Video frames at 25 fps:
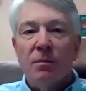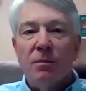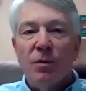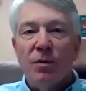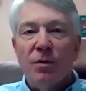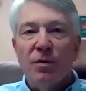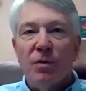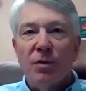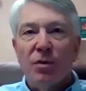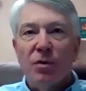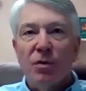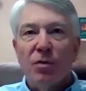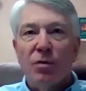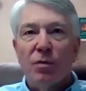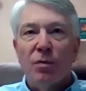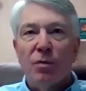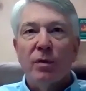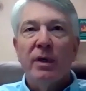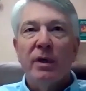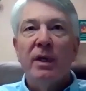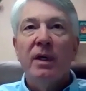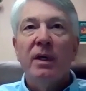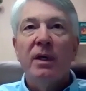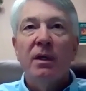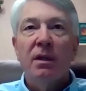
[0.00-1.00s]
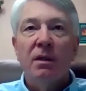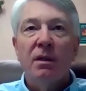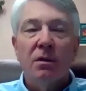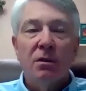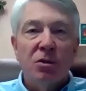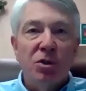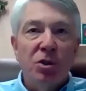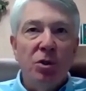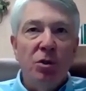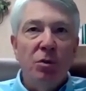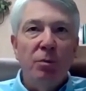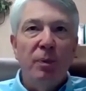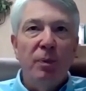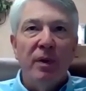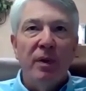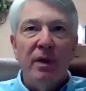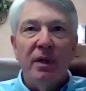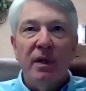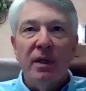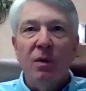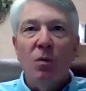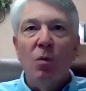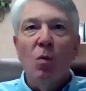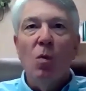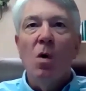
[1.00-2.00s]
with the three two
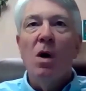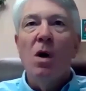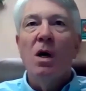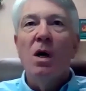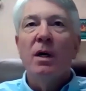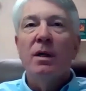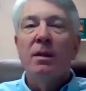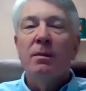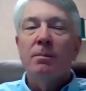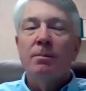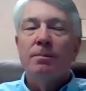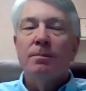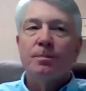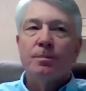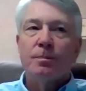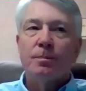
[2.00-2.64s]
picking one